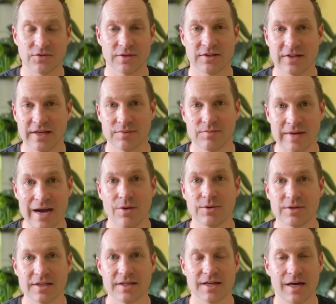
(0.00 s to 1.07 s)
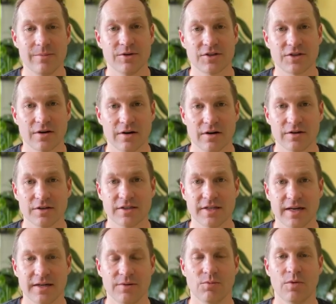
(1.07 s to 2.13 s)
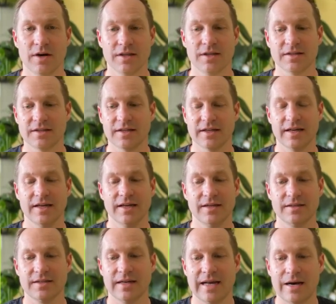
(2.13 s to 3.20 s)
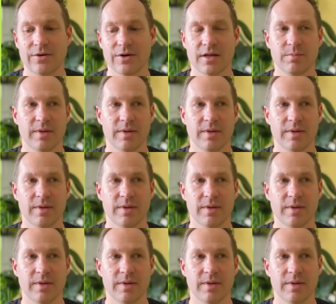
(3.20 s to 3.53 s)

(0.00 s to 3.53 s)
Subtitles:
So it's like now is the time to start understanding what this thing is and how it can